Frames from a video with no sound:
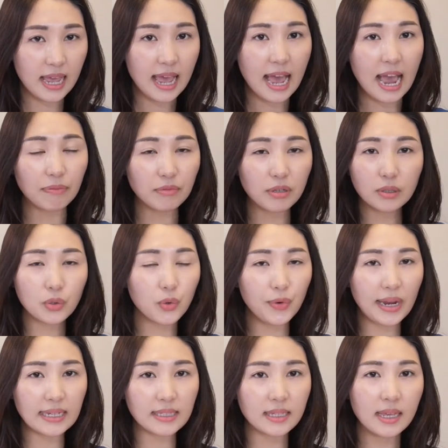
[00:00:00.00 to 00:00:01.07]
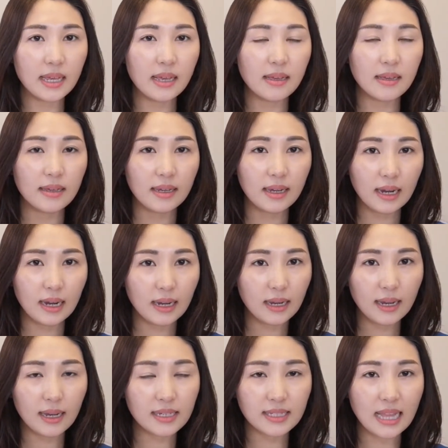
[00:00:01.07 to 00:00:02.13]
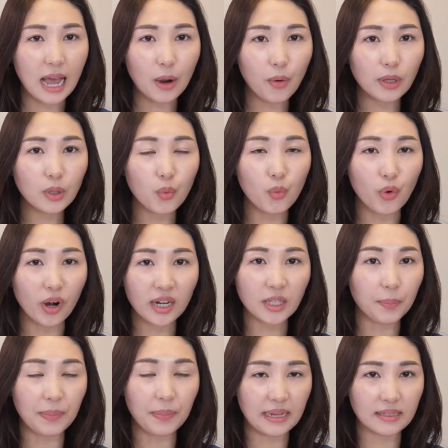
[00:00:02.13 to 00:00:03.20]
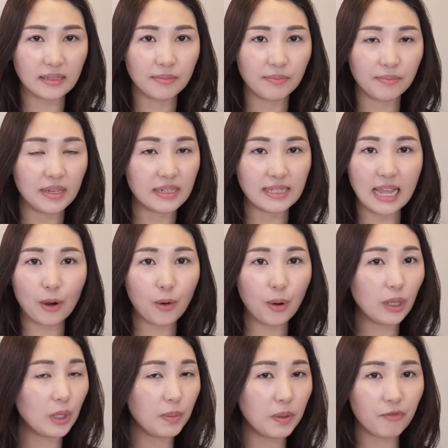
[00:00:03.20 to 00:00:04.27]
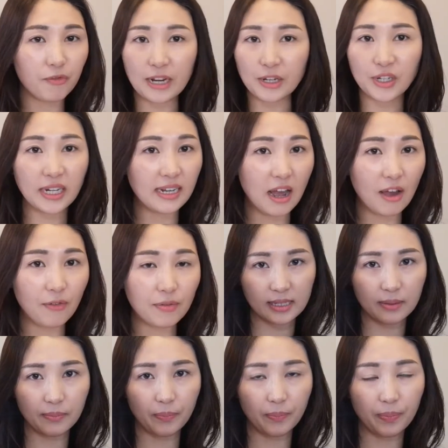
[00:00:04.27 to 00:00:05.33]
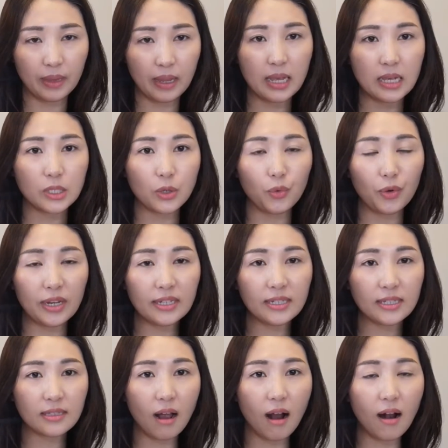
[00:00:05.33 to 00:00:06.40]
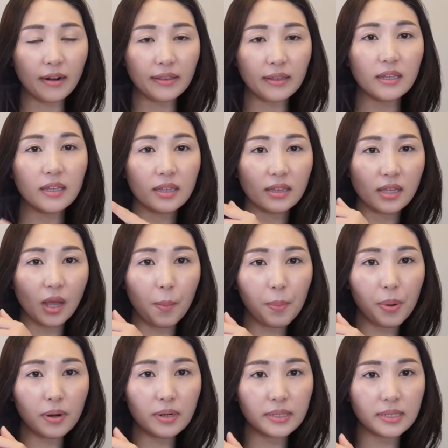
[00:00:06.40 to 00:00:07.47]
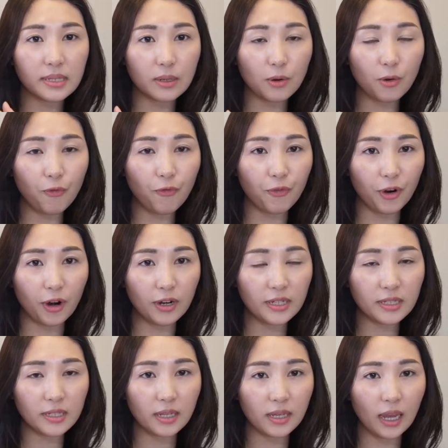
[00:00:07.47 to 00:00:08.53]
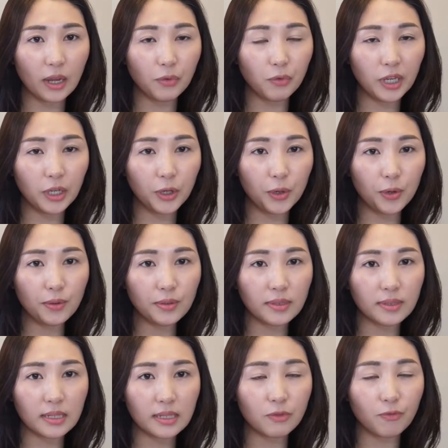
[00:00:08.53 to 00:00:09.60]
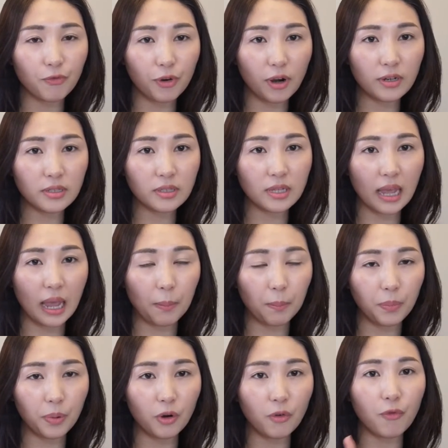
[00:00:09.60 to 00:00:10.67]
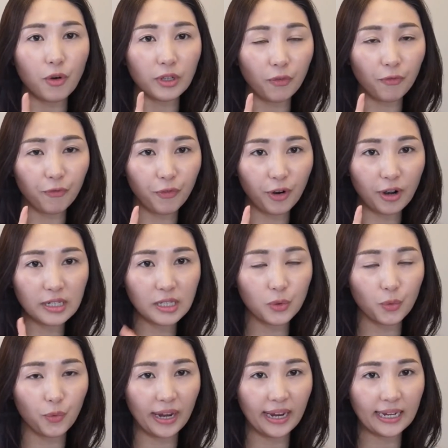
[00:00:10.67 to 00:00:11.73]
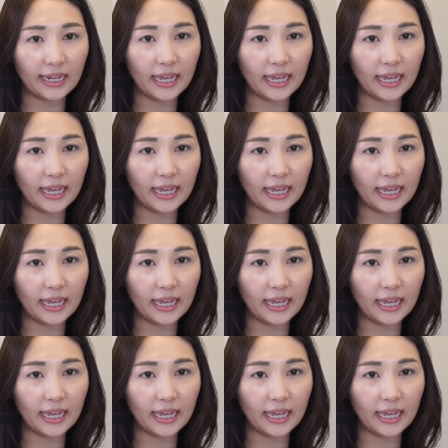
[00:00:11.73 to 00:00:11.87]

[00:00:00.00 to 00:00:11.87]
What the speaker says: After 2 weeks, it's not going to work the best. It's not going to be fresh enough. So we start number 0 first. And we use this first ampoule for the first week,